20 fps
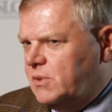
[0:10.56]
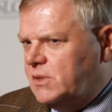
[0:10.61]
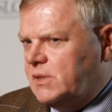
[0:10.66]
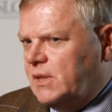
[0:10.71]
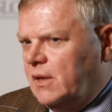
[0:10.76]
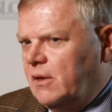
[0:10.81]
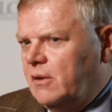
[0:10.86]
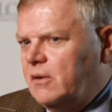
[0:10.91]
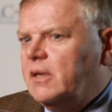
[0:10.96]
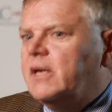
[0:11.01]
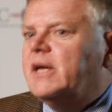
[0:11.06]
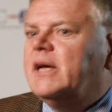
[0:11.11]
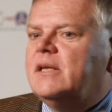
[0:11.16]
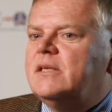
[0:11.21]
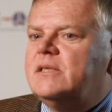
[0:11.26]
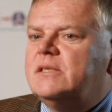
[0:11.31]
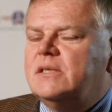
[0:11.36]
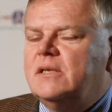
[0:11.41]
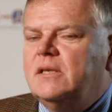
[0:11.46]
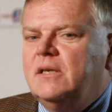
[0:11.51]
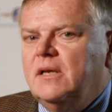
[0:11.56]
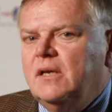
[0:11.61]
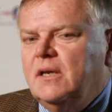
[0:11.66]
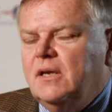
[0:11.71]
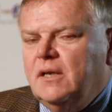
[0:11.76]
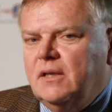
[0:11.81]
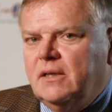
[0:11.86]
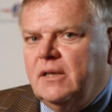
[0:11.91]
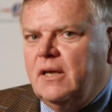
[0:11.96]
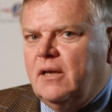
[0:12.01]
cell lung cancer,
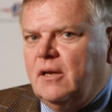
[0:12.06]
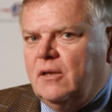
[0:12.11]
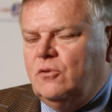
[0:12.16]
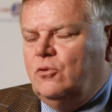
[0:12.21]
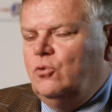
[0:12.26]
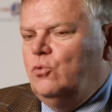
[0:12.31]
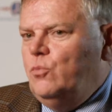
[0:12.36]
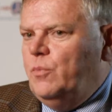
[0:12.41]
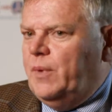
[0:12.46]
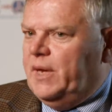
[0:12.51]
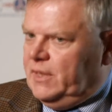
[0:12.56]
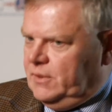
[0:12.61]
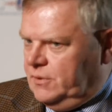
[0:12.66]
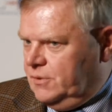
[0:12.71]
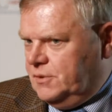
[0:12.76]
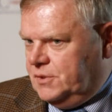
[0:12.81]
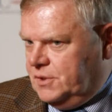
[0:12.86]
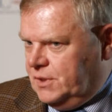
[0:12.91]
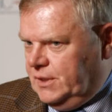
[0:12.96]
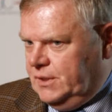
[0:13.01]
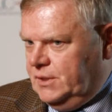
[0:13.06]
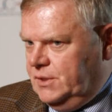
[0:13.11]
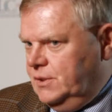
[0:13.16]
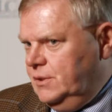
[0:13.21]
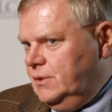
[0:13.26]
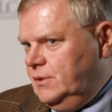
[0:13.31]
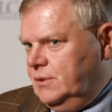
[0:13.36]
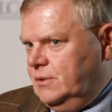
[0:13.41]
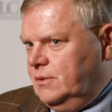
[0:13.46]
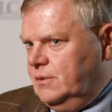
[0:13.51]
there are two major
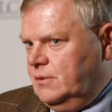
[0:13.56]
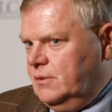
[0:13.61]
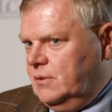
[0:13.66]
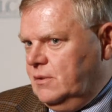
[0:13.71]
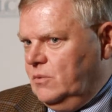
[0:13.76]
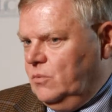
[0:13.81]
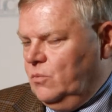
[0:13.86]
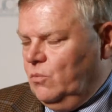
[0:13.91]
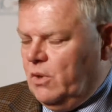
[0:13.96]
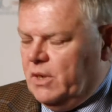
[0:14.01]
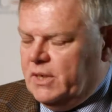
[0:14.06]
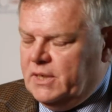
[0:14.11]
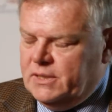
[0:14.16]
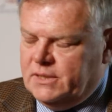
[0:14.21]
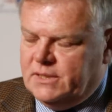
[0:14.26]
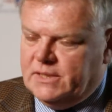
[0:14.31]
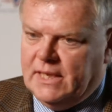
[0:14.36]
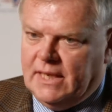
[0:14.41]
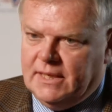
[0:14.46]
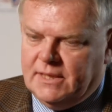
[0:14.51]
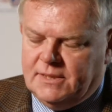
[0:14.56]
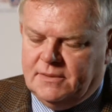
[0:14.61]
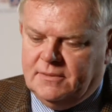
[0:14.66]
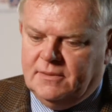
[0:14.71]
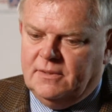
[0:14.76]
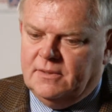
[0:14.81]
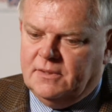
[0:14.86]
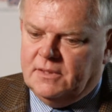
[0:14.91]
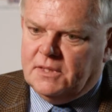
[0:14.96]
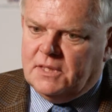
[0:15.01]
changes. One is that
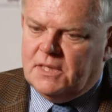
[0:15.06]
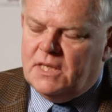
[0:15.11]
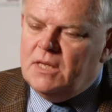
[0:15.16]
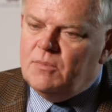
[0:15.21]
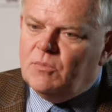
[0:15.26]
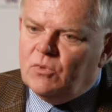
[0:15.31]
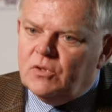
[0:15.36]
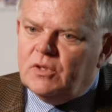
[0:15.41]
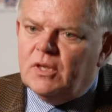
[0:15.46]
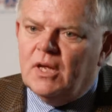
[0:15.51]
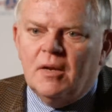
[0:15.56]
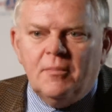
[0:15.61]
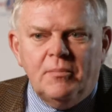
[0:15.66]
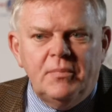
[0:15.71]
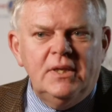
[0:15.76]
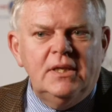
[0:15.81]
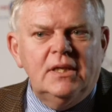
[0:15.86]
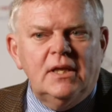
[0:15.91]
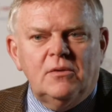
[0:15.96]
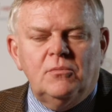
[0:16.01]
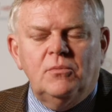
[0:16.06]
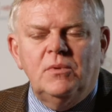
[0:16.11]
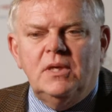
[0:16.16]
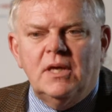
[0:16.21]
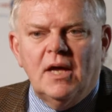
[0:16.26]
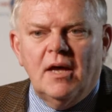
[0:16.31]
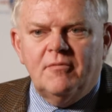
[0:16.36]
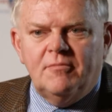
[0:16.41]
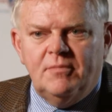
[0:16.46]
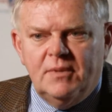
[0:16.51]
the chemotherapy that we
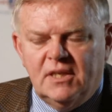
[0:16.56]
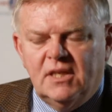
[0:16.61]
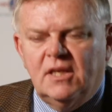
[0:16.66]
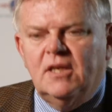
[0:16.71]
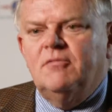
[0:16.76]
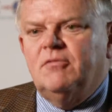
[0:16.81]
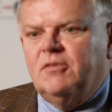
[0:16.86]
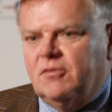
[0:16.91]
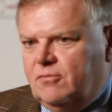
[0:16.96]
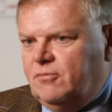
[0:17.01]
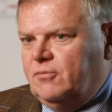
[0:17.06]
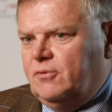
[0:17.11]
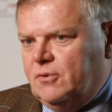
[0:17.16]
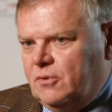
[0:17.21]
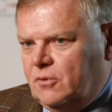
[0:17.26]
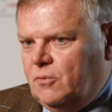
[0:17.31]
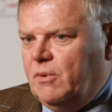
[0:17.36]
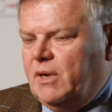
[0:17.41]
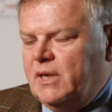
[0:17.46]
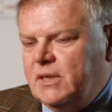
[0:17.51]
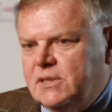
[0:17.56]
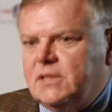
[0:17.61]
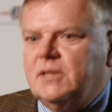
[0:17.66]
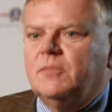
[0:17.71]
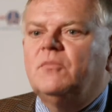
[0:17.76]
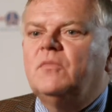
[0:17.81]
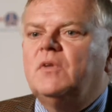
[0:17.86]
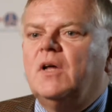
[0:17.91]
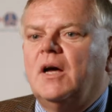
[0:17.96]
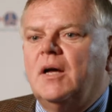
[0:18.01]
have been given for quite
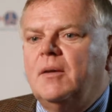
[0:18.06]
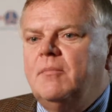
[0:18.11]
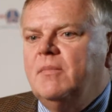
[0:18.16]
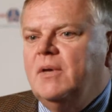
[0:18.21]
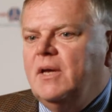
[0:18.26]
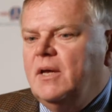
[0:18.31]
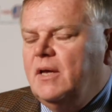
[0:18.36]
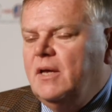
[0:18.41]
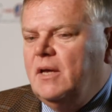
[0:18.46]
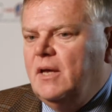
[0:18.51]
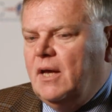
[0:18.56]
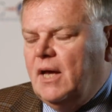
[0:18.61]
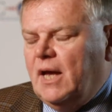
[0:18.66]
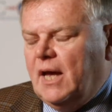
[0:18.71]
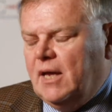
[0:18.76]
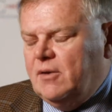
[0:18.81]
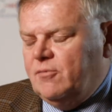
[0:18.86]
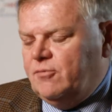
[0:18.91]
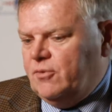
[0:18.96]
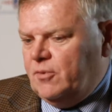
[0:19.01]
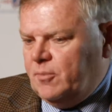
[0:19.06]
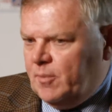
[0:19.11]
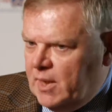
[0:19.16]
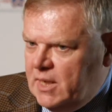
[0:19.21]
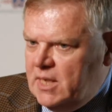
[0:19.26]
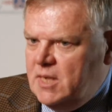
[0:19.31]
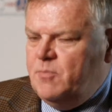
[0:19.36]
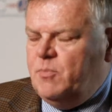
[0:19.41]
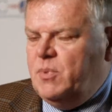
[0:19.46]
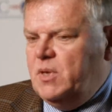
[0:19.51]
some time, and for
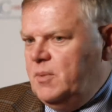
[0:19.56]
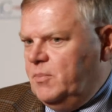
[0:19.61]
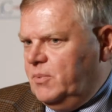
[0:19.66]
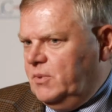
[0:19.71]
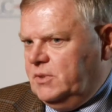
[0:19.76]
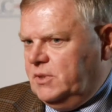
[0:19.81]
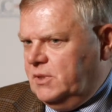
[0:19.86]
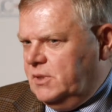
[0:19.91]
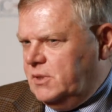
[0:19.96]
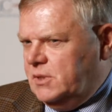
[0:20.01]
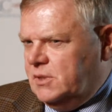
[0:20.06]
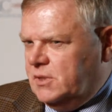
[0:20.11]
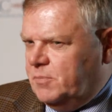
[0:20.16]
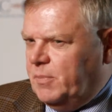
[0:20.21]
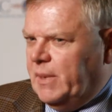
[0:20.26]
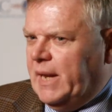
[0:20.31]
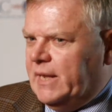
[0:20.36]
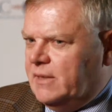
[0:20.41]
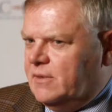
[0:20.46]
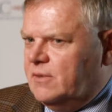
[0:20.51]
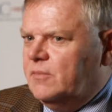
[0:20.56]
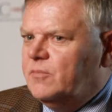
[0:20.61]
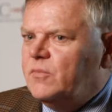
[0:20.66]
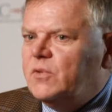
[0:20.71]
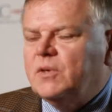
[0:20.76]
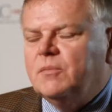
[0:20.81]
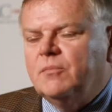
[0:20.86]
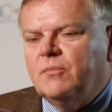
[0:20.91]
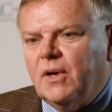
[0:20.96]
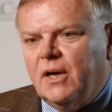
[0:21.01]
many people this is platinum
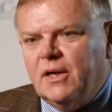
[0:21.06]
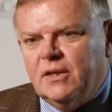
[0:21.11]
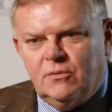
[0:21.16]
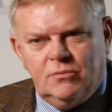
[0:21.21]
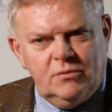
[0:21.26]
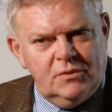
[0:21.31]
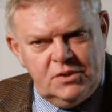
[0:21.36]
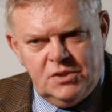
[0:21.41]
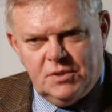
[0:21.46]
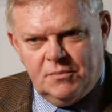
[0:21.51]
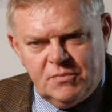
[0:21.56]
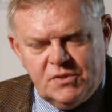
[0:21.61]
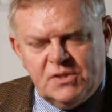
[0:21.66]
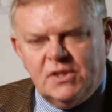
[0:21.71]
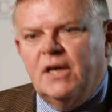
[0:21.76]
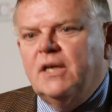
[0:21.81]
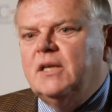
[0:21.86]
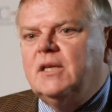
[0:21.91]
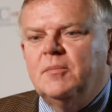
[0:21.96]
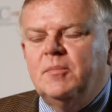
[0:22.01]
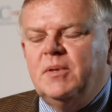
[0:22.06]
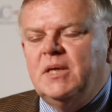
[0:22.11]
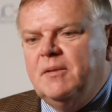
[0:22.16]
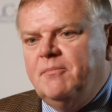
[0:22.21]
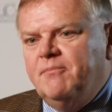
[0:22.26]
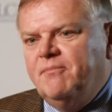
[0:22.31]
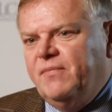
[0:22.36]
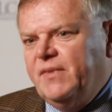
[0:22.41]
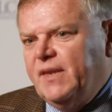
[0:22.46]
combined with gemcitabine,